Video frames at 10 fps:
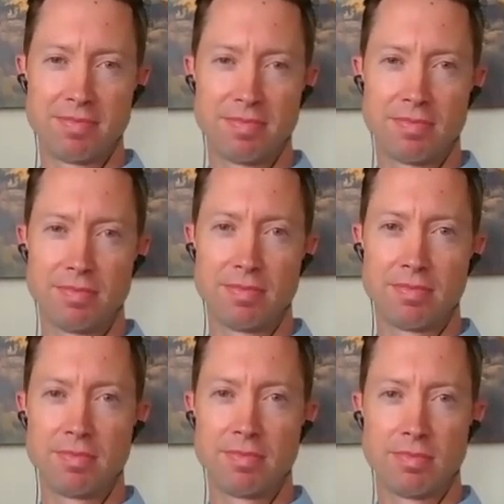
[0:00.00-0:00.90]

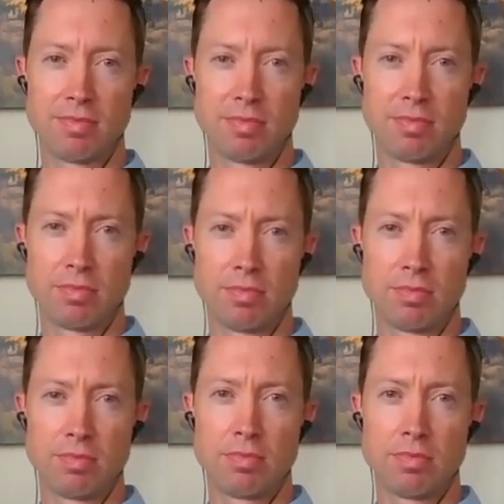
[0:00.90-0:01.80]

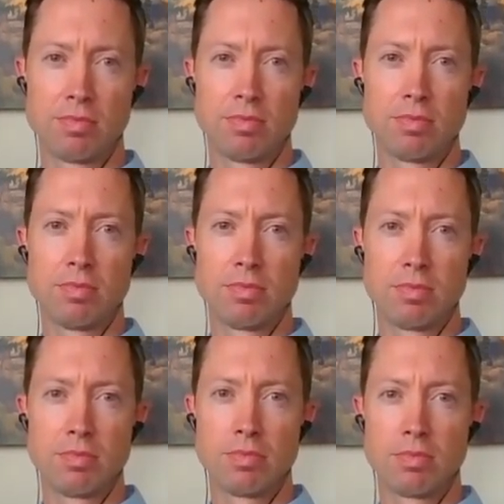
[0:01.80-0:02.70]

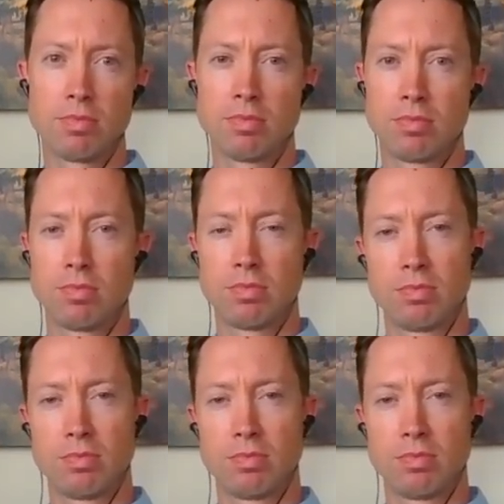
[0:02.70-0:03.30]
The person shown says nothing.